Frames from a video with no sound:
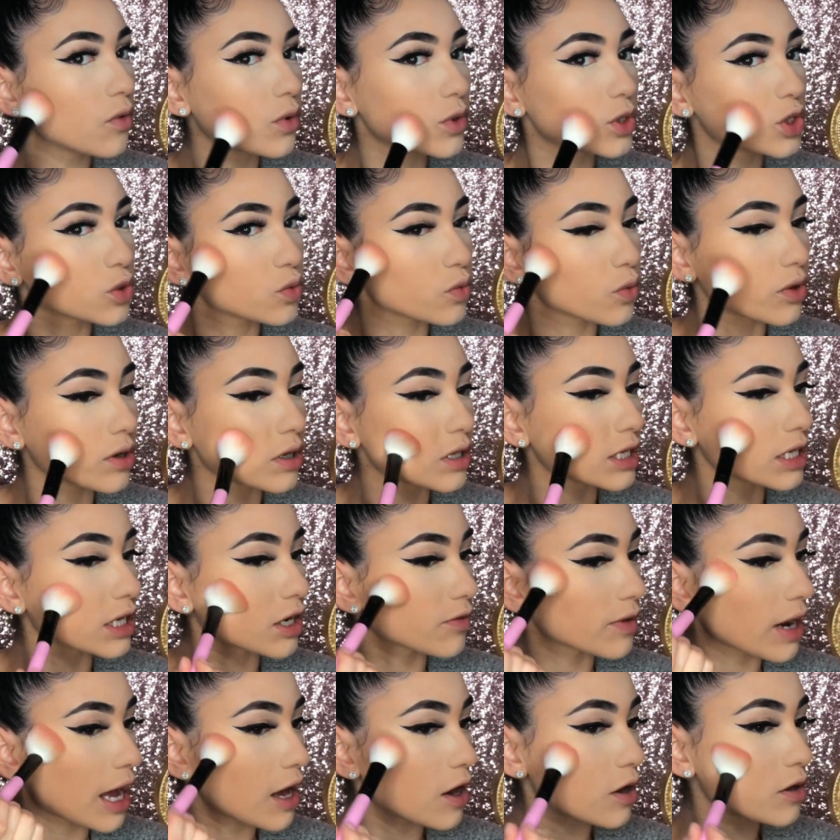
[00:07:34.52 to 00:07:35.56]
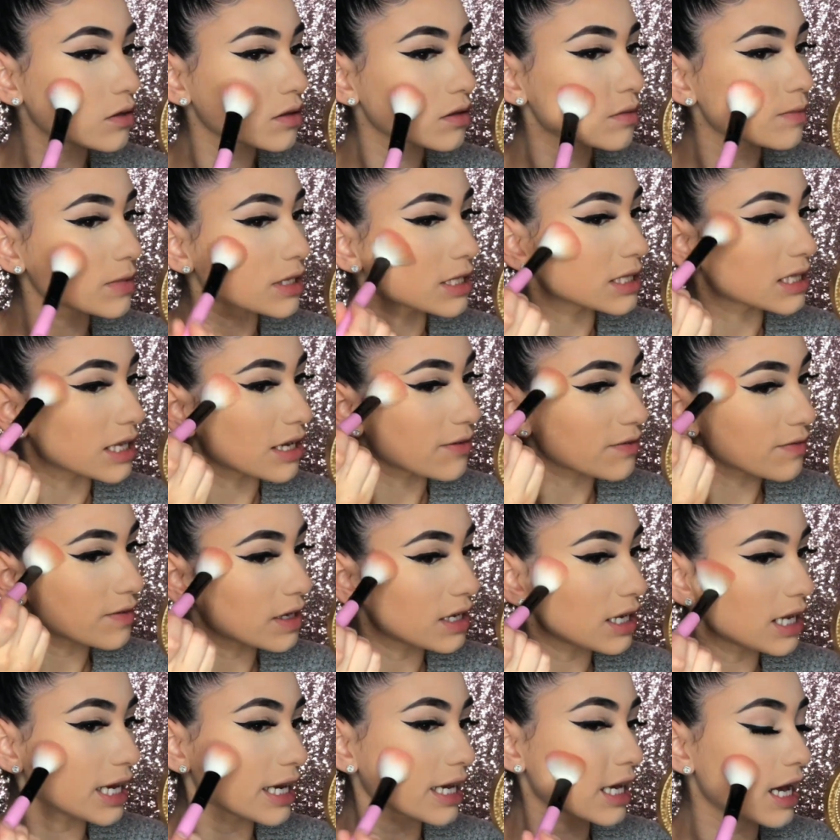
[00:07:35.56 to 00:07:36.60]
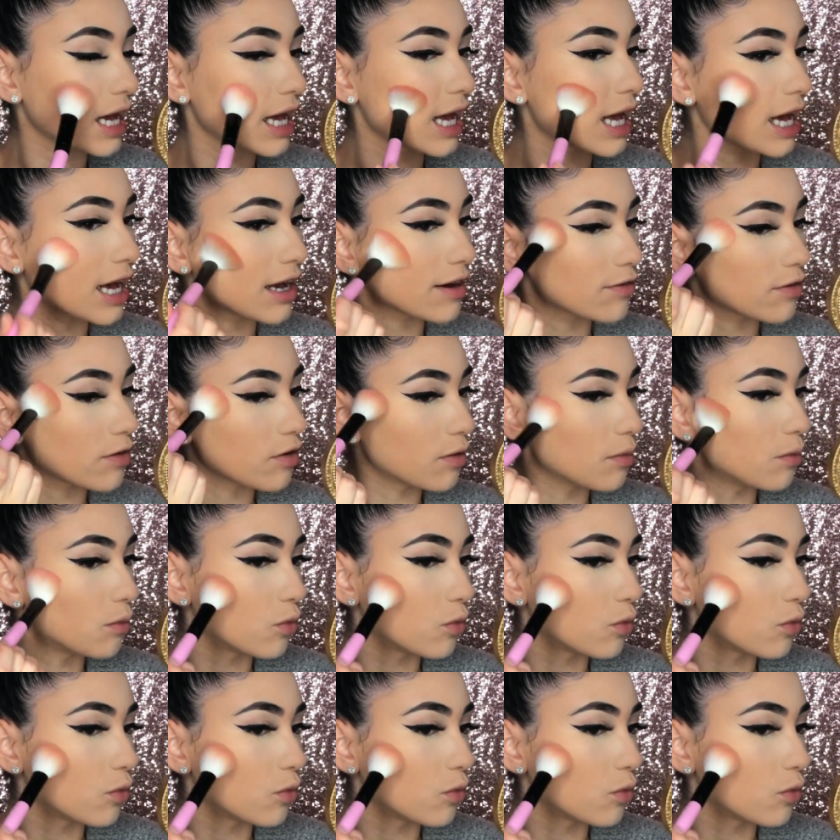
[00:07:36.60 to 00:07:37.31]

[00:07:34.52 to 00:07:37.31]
swirling around, because I feel like I have